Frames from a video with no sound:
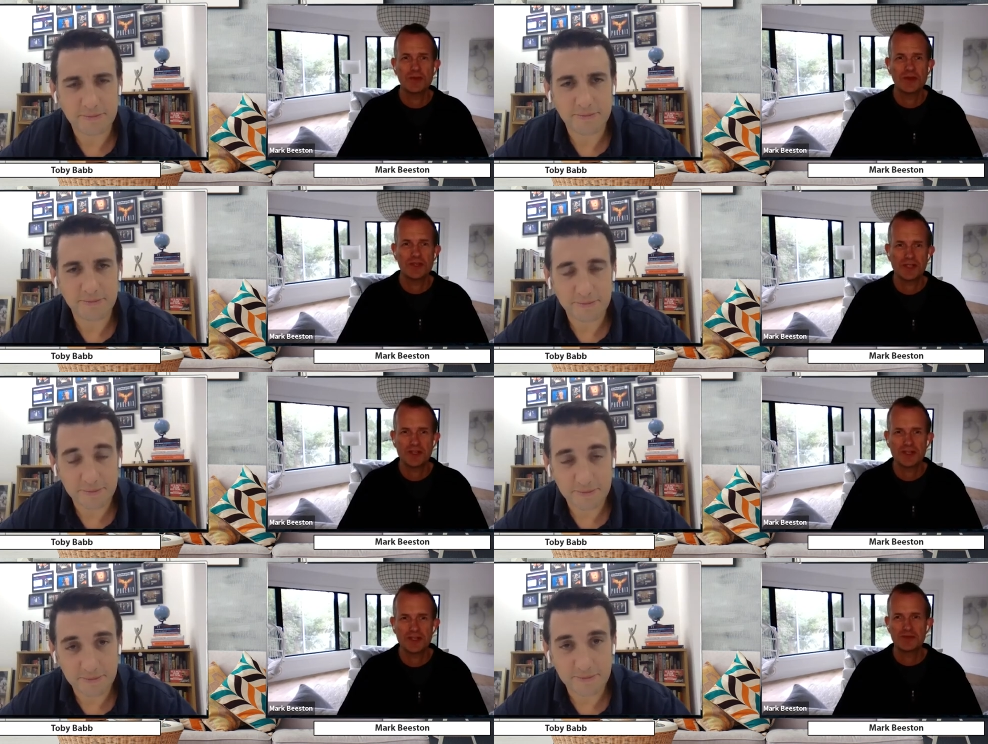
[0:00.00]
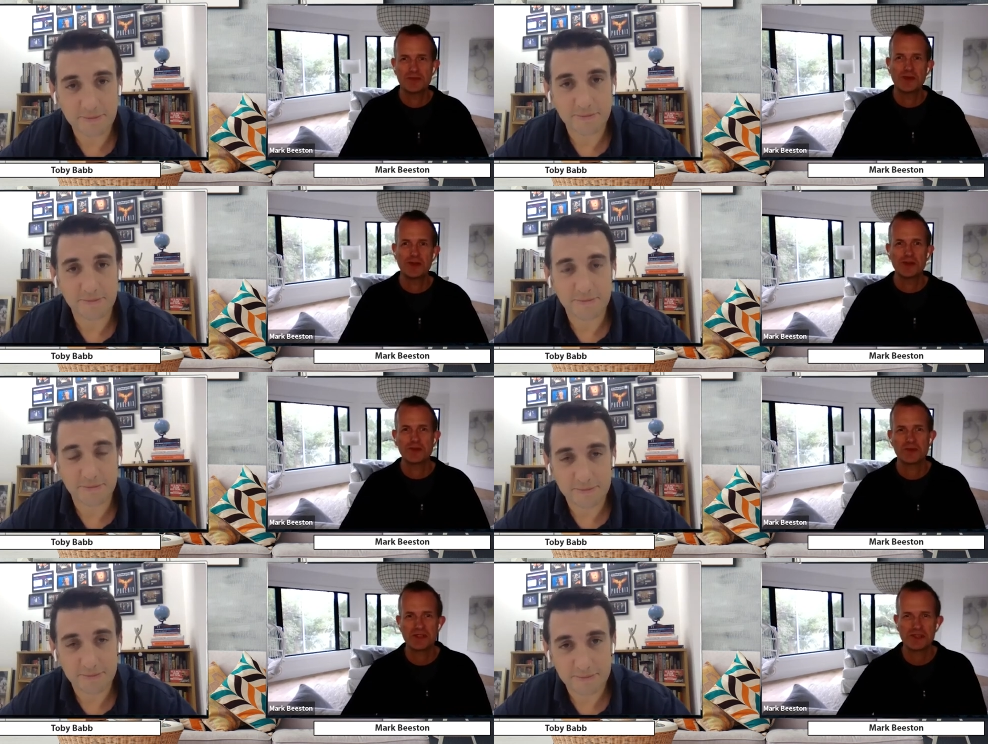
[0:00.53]
Speaker 1: not the return
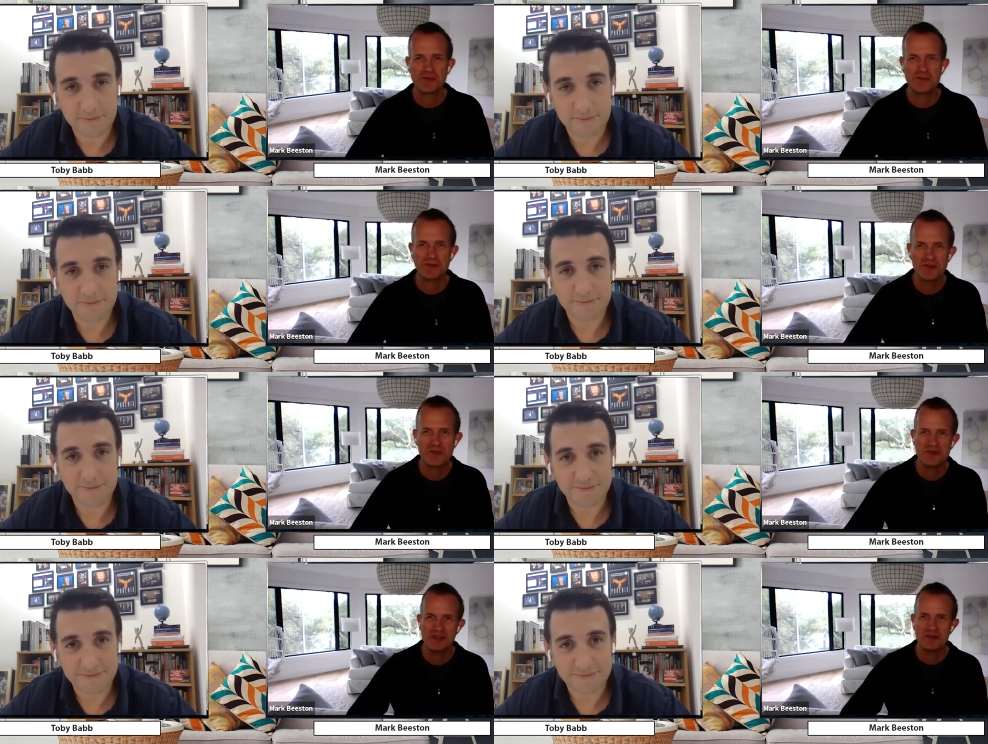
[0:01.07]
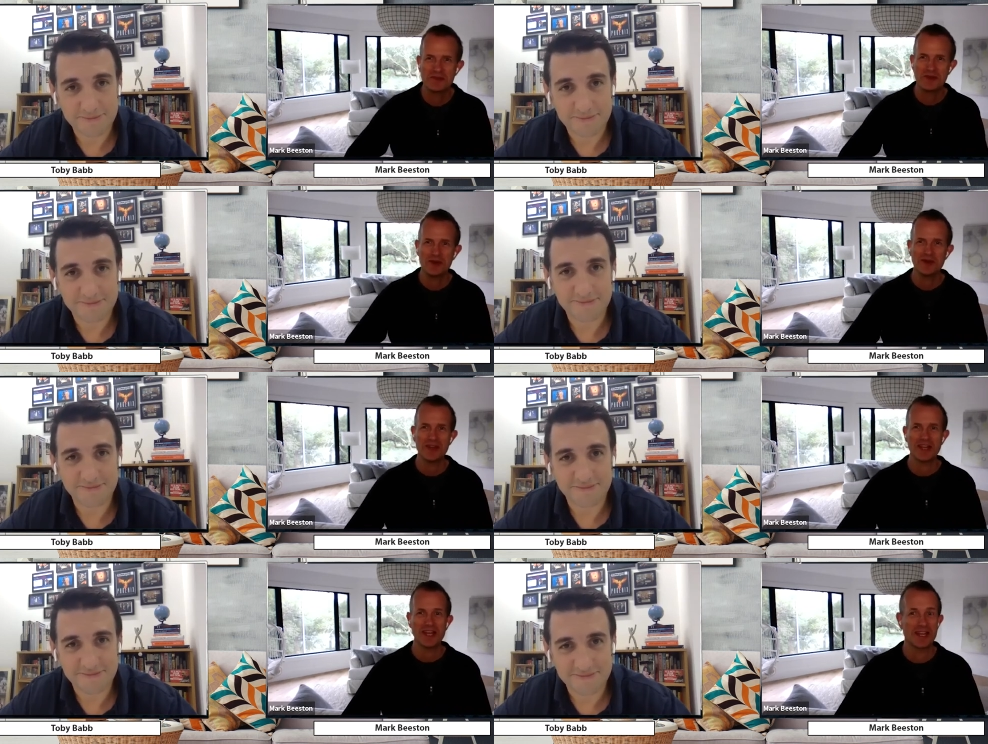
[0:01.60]
to work which is what people
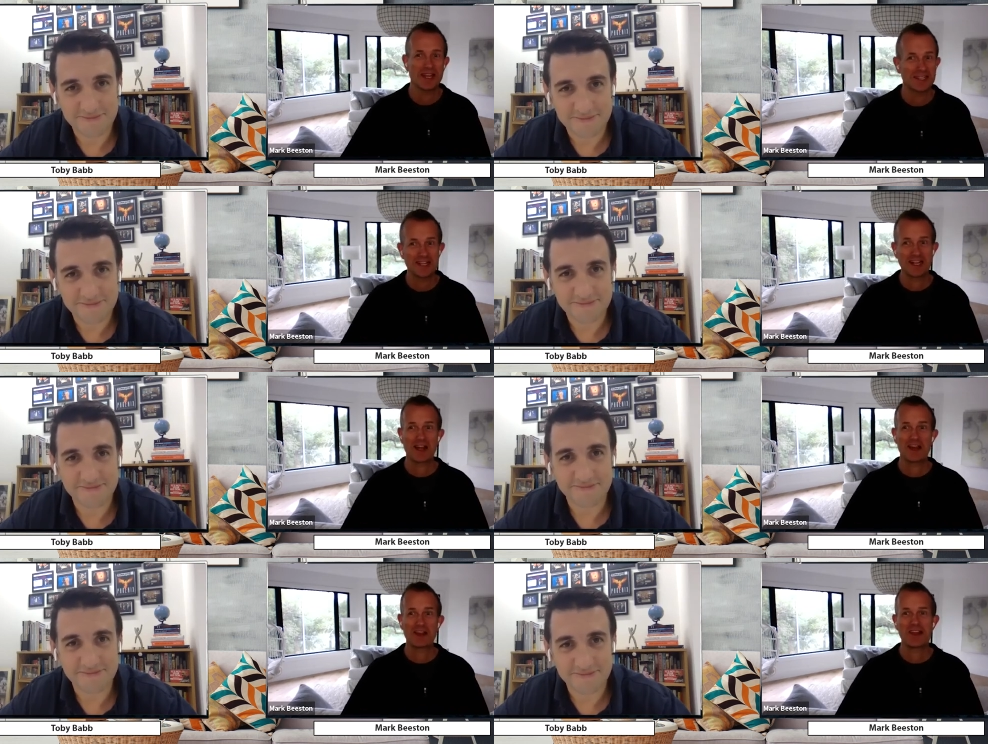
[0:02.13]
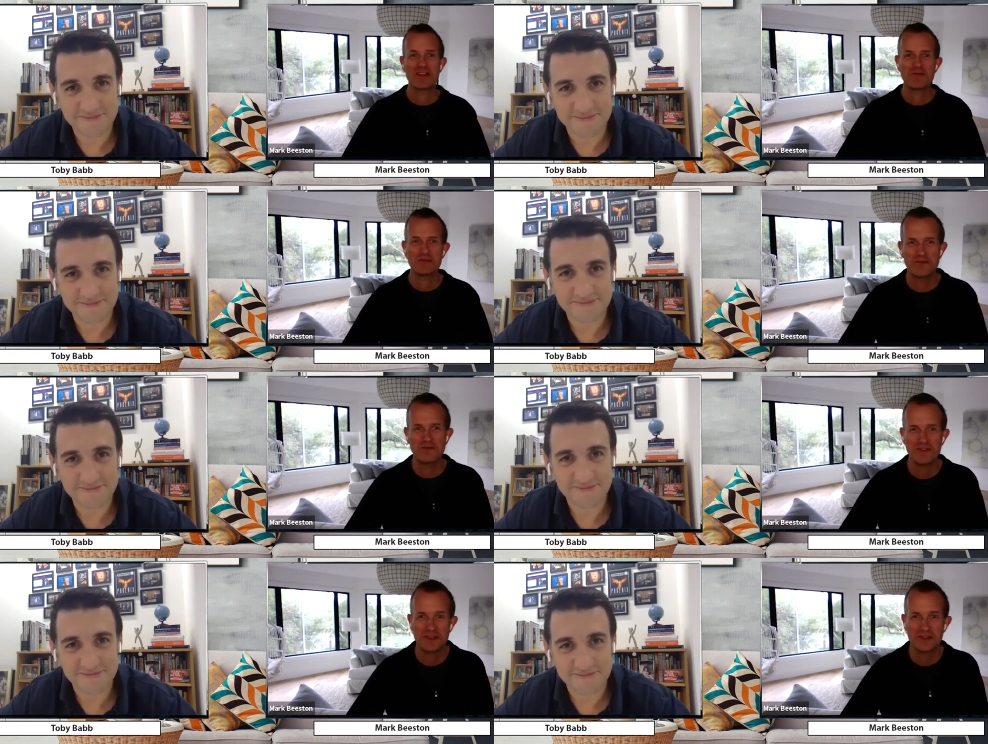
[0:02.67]
keep calling it it's like i
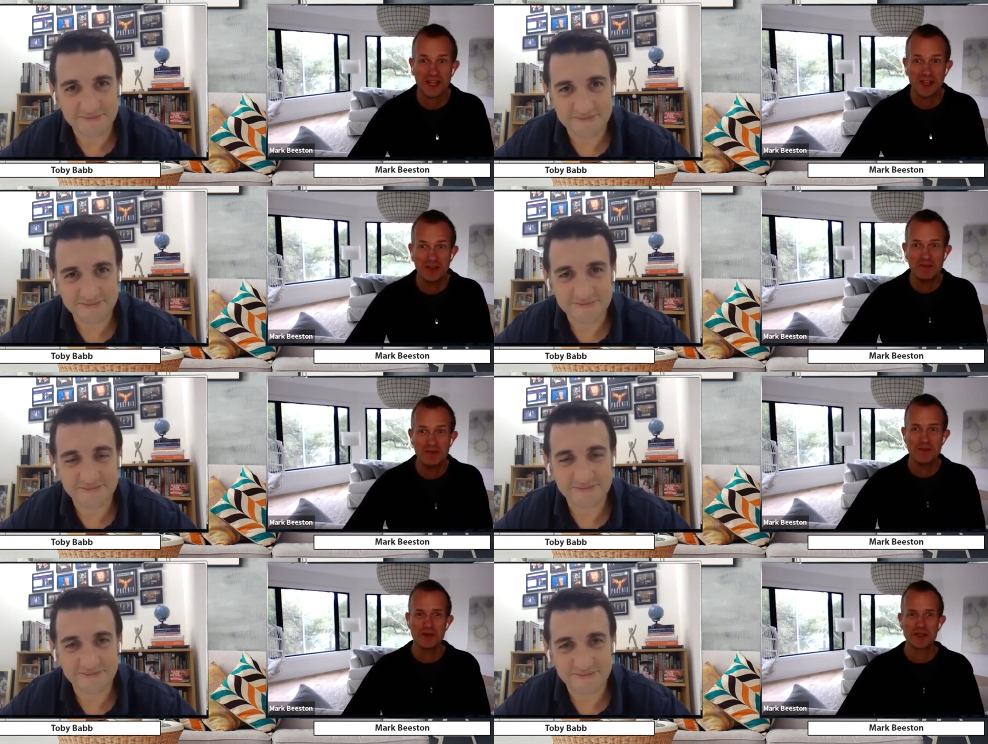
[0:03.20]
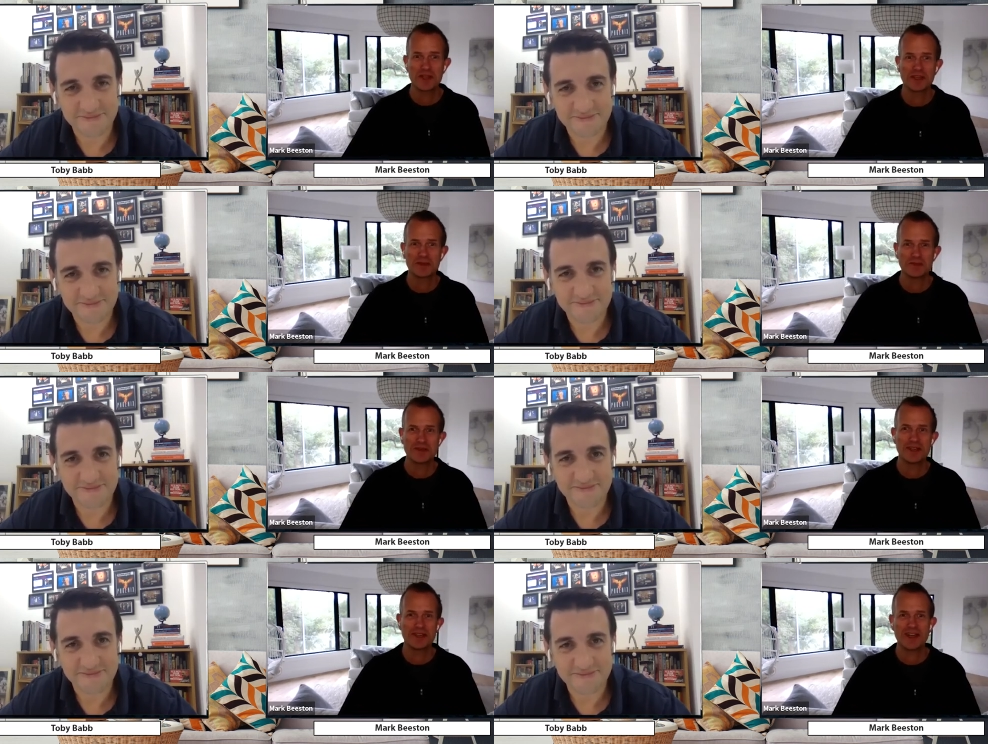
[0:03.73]
think everyone feels like they've been
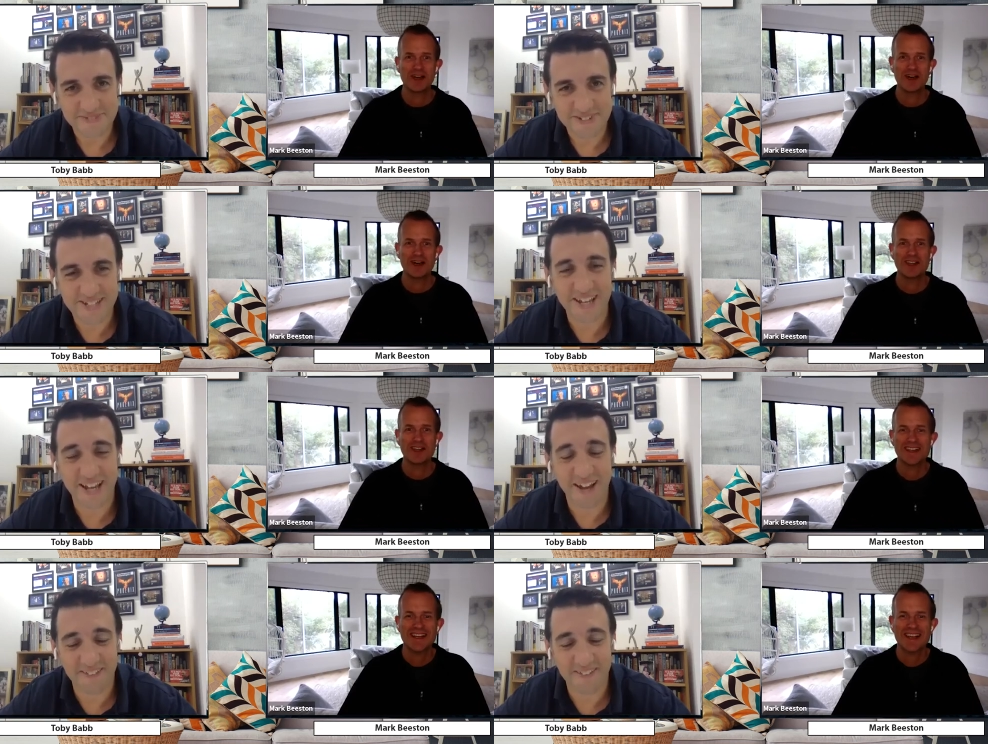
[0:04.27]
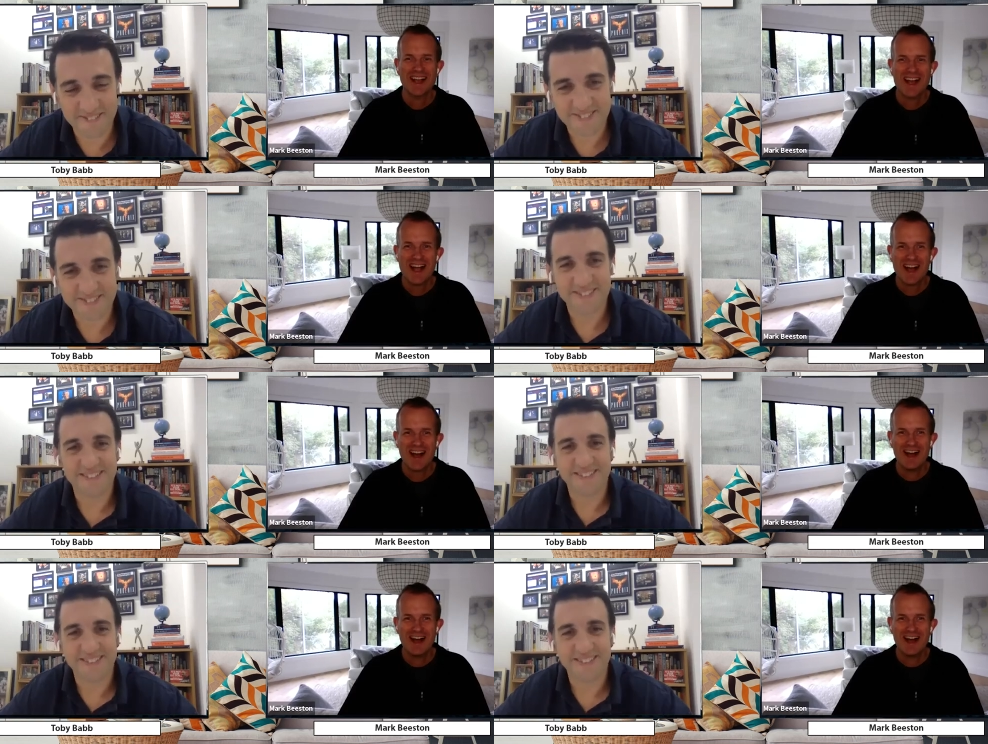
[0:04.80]
working pretty yeah. hard